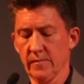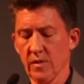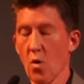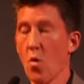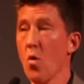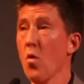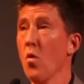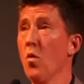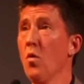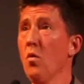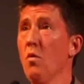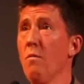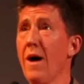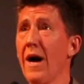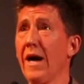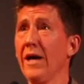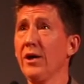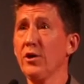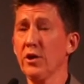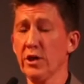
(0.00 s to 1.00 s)
"Oh,
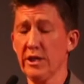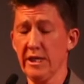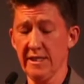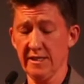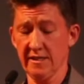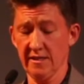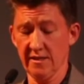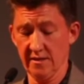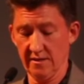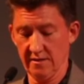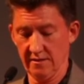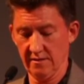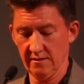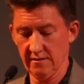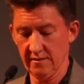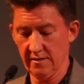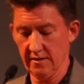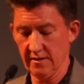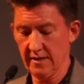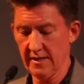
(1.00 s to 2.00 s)
my goodness,
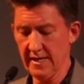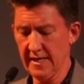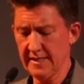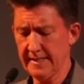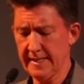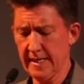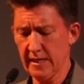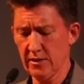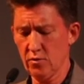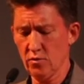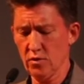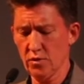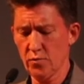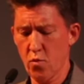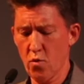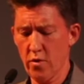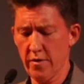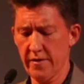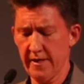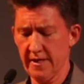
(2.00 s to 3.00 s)
let's get those
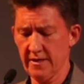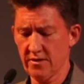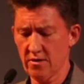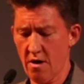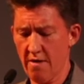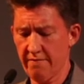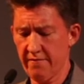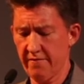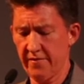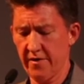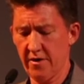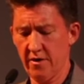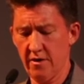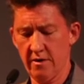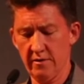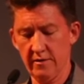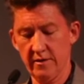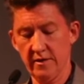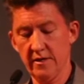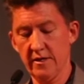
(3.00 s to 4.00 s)
poor things off of
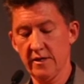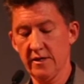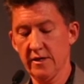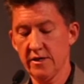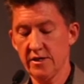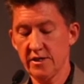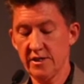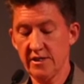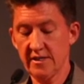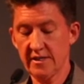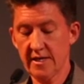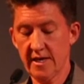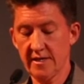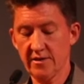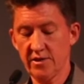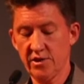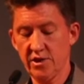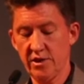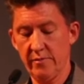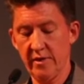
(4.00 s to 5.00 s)
here," she says
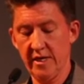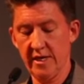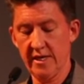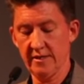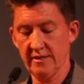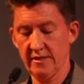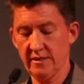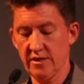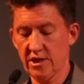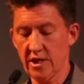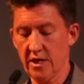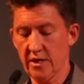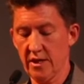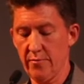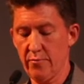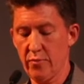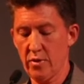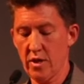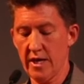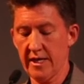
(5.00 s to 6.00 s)
as she begins gently
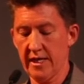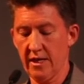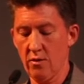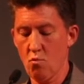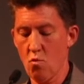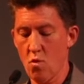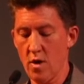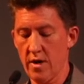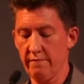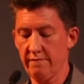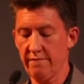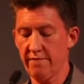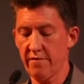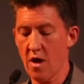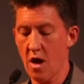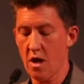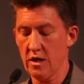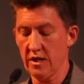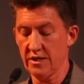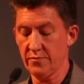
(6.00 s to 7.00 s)
plucking one
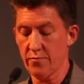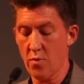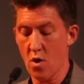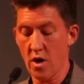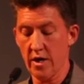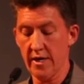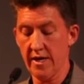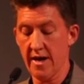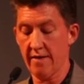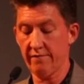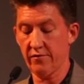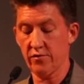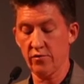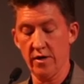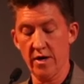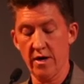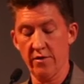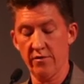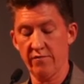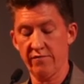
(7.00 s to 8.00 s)
flawless body after
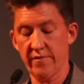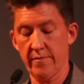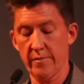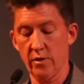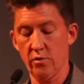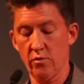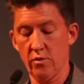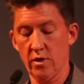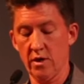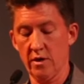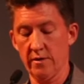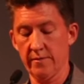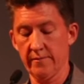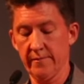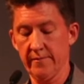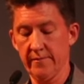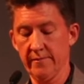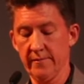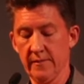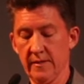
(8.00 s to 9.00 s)
another from the grill.
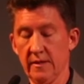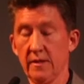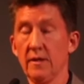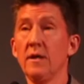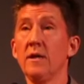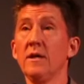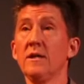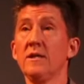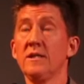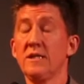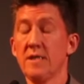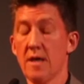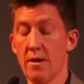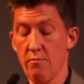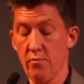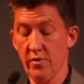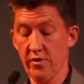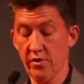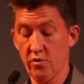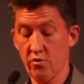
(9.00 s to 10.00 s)

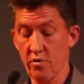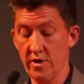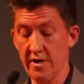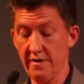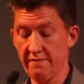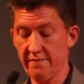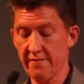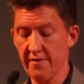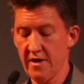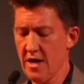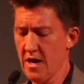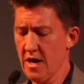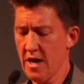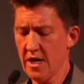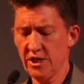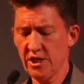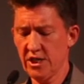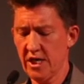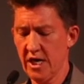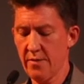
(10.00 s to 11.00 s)
Dumb with grief, I
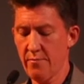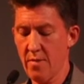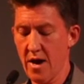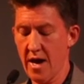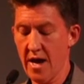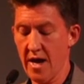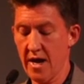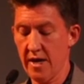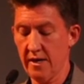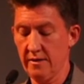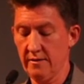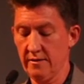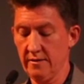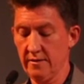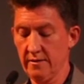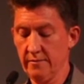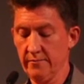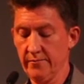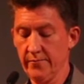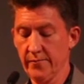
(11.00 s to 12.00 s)
shake my head.
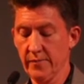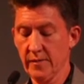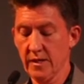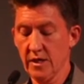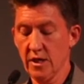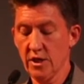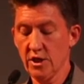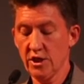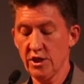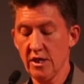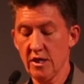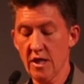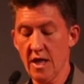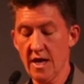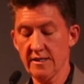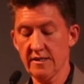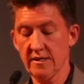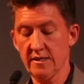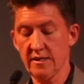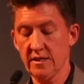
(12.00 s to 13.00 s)
She
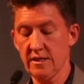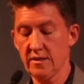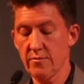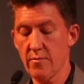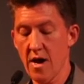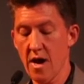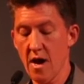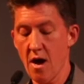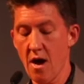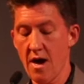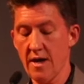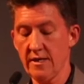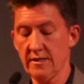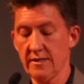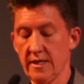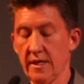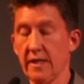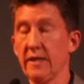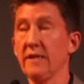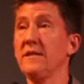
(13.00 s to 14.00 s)
glances into my eyes
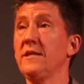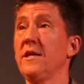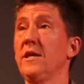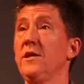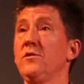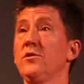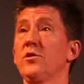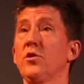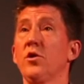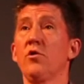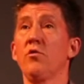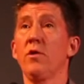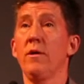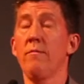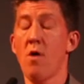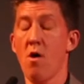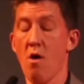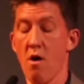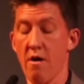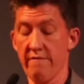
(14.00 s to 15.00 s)
and continues her grim
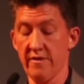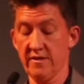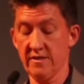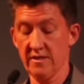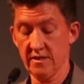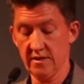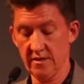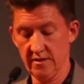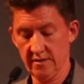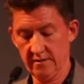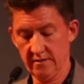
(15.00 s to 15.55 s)
harvest.